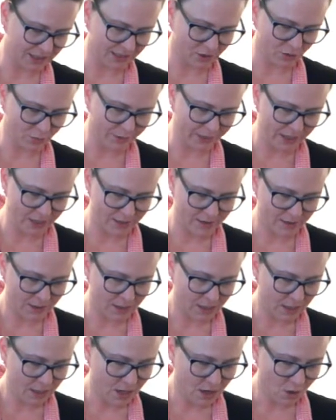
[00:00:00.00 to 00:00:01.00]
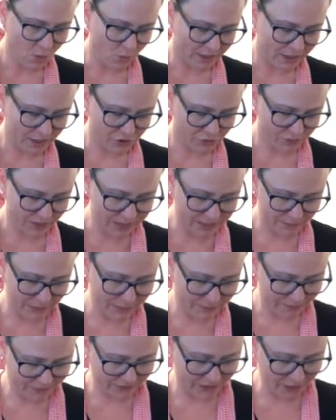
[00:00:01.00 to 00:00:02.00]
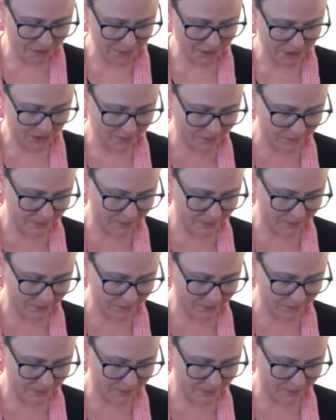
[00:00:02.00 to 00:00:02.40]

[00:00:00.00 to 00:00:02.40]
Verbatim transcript: little bit. When it's ready to be flipped,